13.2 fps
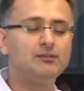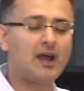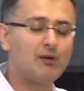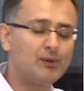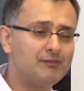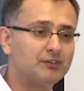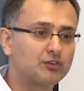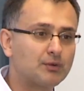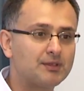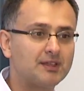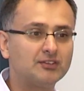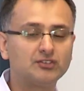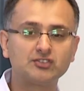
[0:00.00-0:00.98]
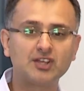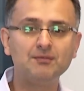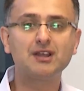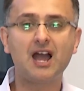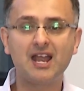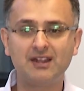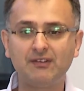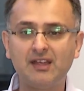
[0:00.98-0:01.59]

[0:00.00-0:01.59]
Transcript: we've interpreted it is there's some kind of